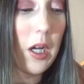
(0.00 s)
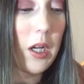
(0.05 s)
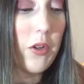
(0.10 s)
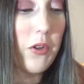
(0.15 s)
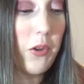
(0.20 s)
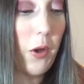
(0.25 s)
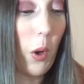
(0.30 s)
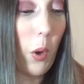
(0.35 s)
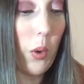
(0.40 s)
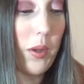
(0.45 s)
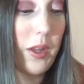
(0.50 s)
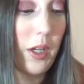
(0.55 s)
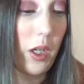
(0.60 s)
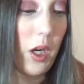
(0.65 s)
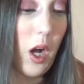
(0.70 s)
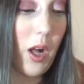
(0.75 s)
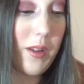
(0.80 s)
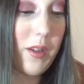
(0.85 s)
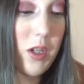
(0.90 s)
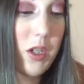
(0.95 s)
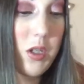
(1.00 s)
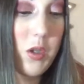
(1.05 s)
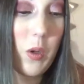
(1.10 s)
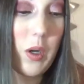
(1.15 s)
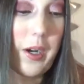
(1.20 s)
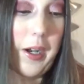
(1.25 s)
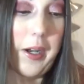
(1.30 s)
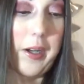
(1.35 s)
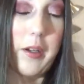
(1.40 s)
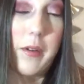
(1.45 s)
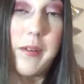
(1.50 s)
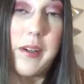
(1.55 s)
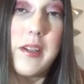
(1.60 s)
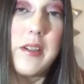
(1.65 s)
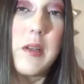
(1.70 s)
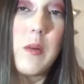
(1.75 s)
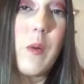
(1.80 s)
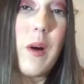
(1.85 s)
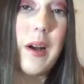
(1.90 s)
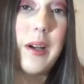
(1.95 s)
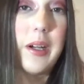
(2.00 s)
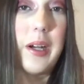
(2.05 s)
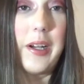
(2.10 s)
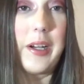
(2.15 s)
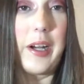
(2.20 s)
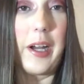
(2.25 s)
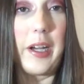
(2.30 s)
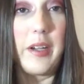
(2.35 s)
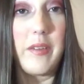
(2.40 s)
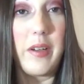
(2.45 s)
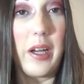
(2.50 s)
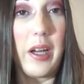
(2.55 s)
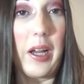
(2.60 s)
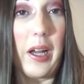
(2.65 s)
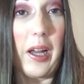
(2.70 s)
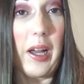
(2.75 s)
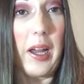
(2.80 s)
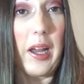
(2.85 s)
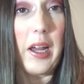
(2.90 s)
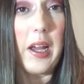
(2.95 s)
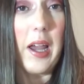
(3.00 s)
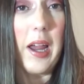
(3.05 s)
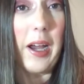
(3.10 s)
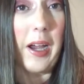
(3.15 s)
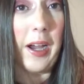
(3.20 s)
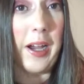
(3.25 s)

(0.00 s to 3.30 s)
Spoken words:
So the color story, the reason why I gave it a